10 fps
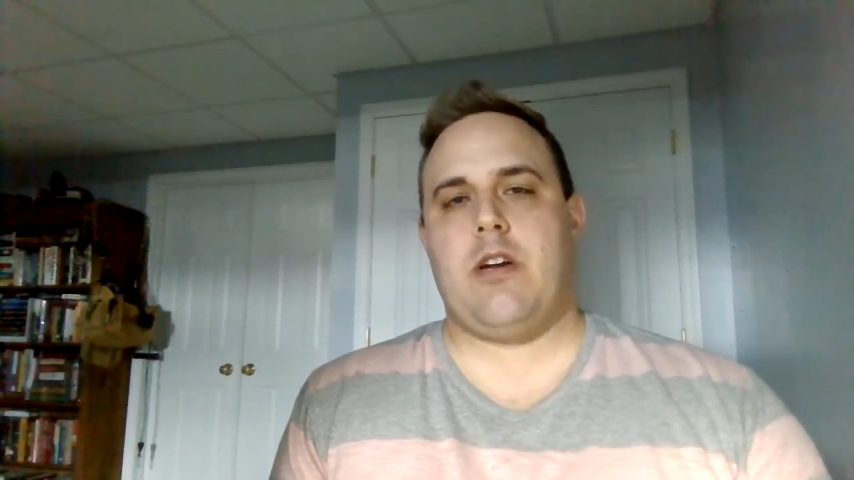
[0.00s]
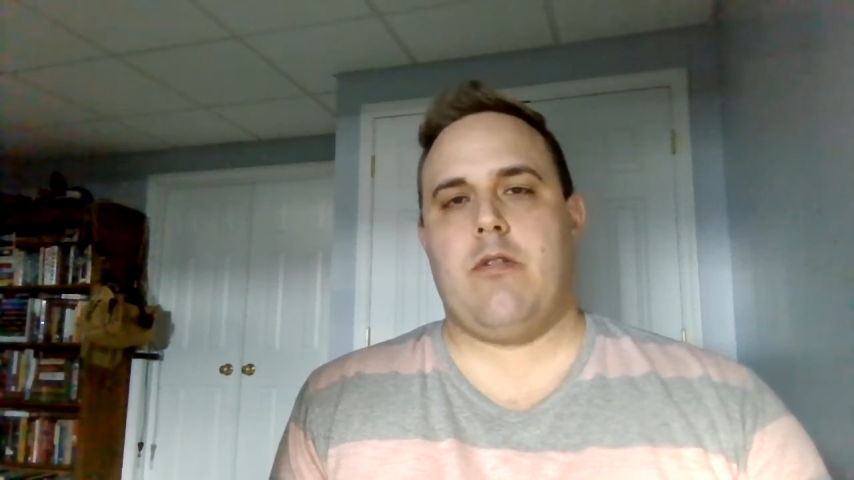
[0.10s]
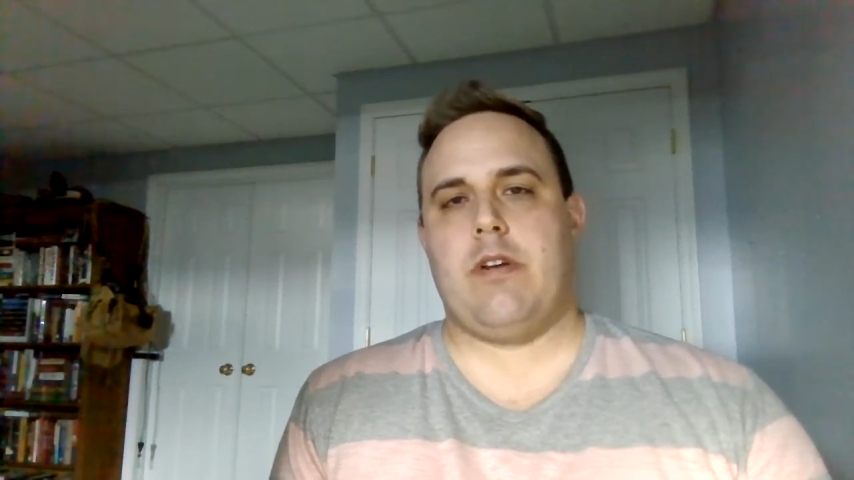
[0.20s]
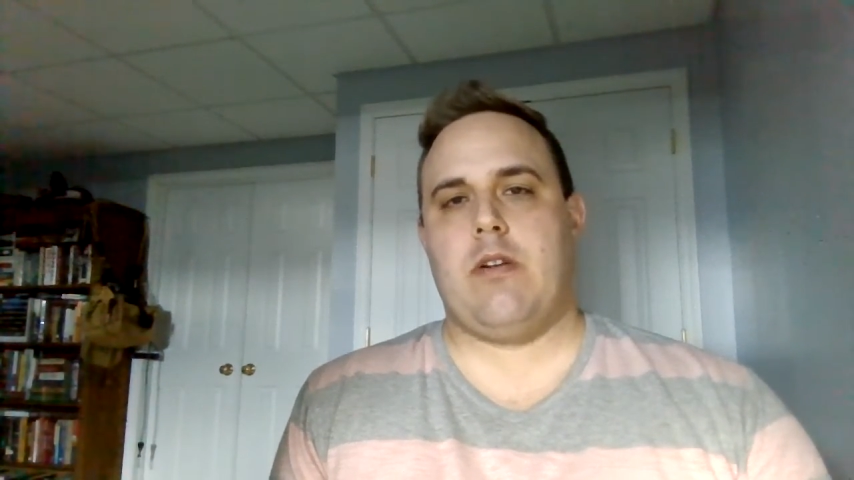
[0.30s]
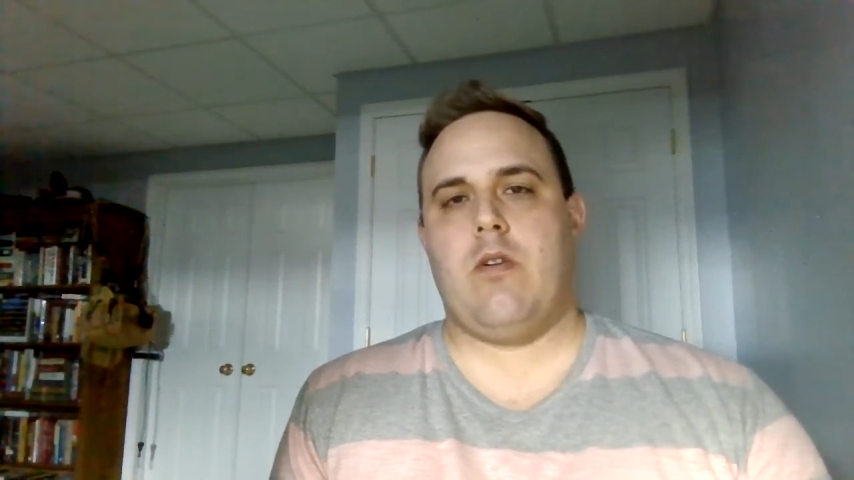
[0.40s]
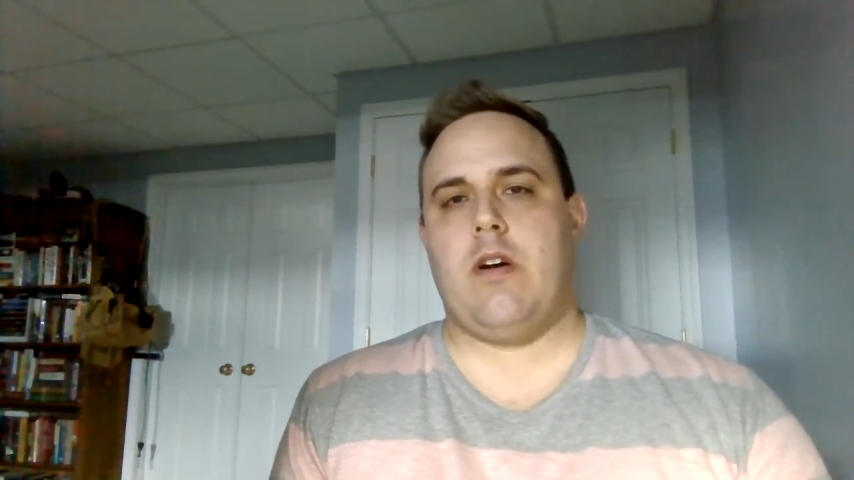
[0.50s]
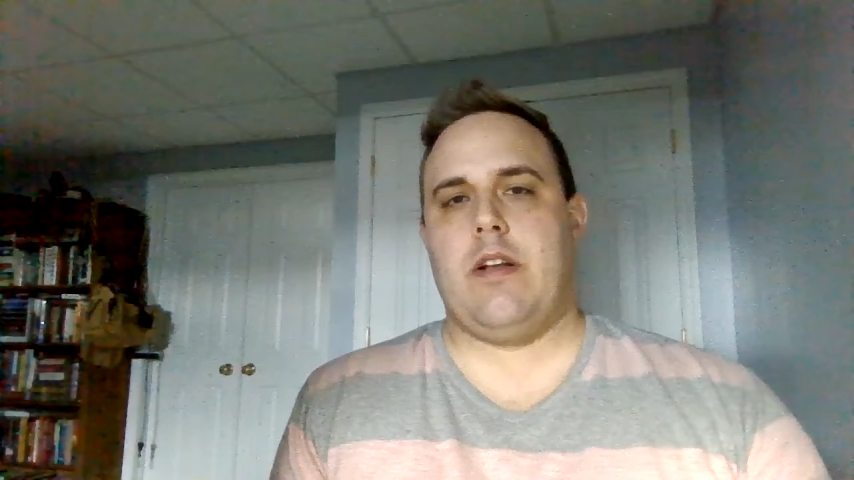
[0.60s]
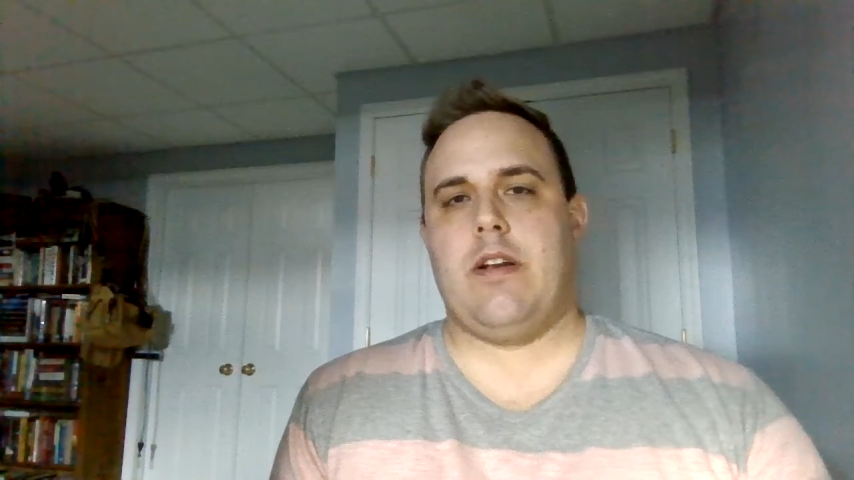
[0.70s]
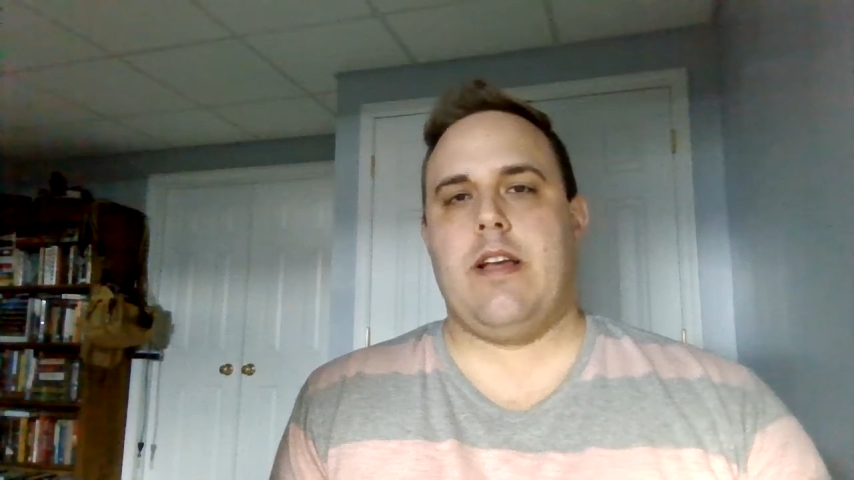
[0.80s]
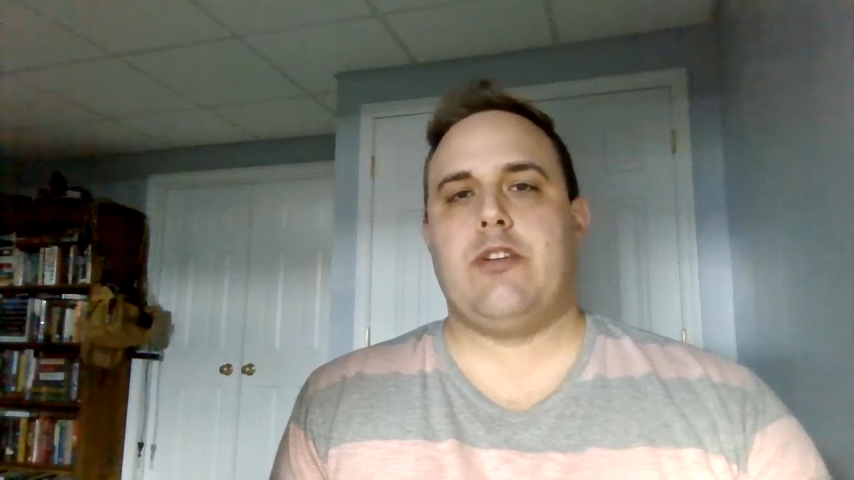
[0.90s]
going
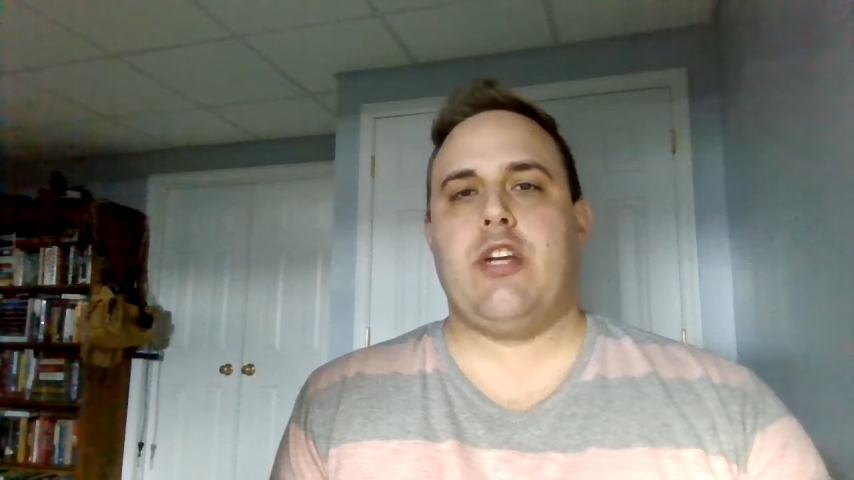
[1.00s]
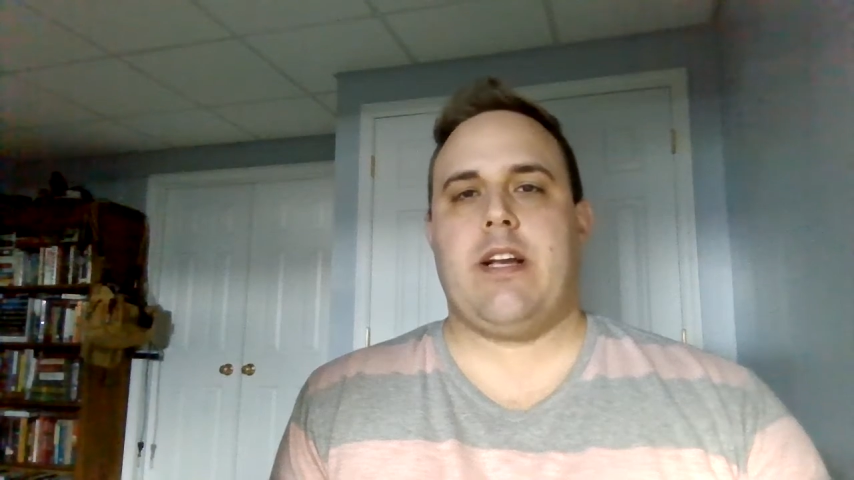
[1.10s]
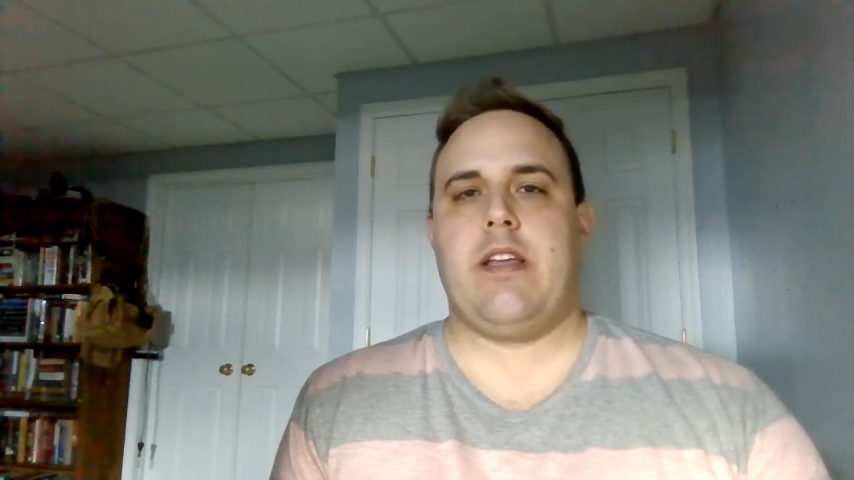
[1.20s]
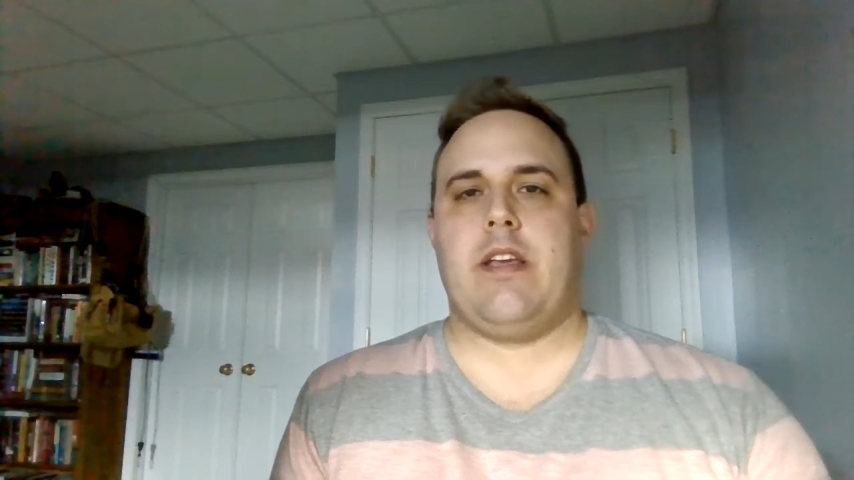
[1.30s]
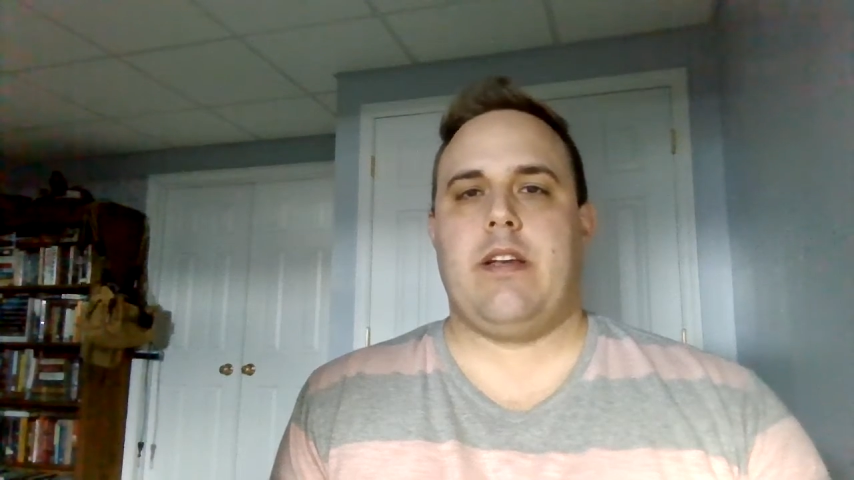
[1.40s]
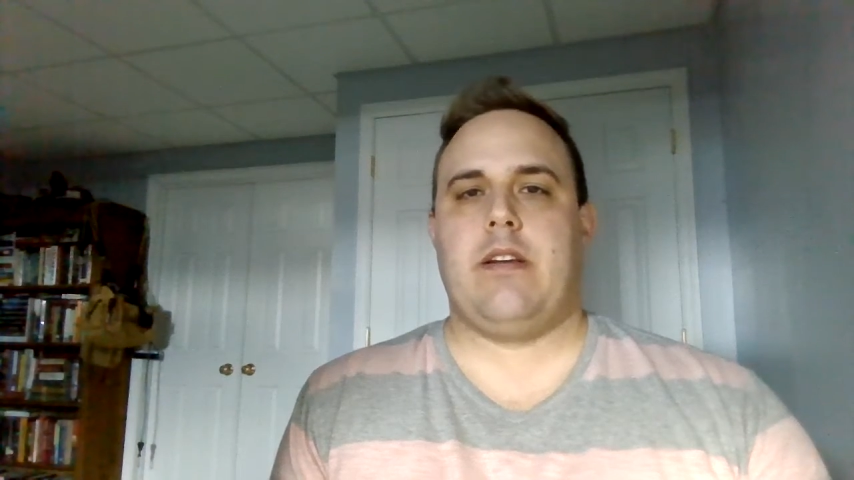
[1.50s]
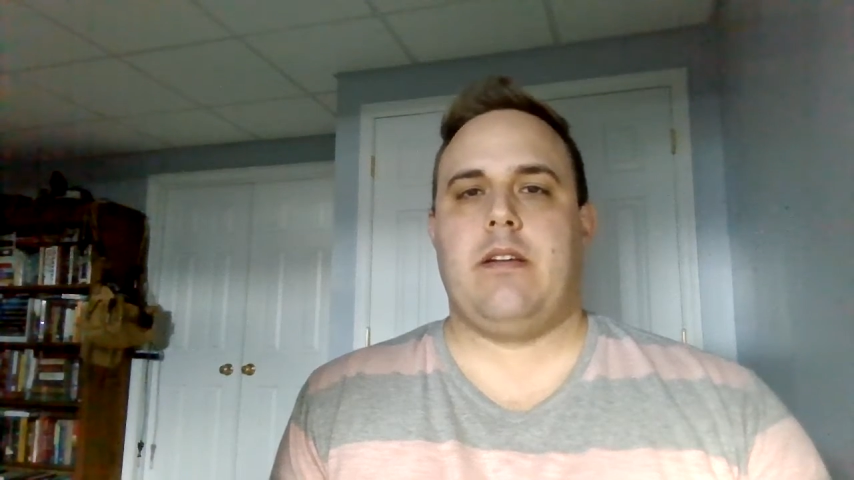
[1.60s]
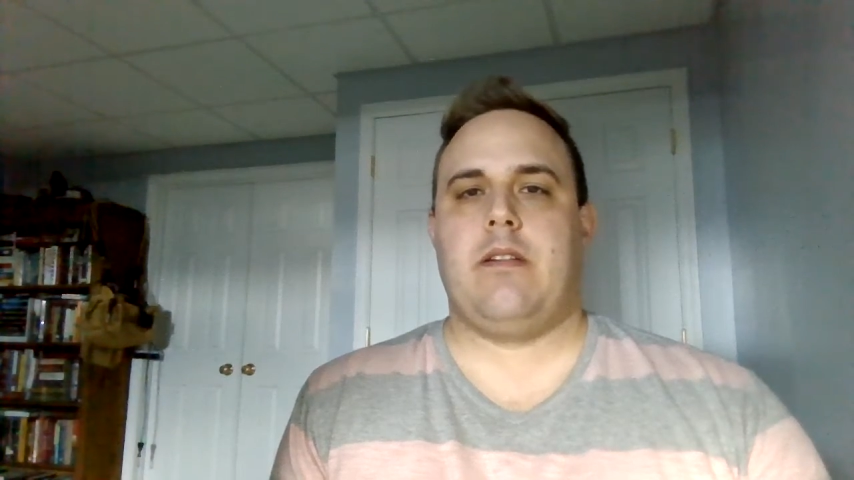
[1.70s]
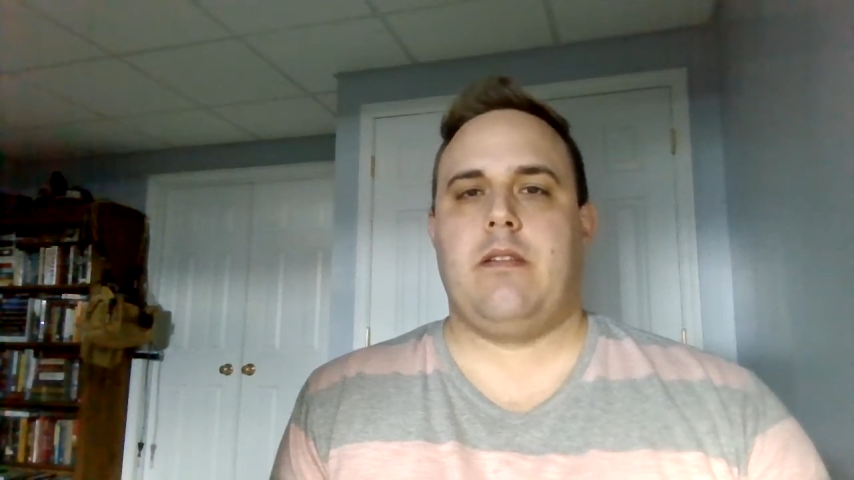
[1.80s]
on and checking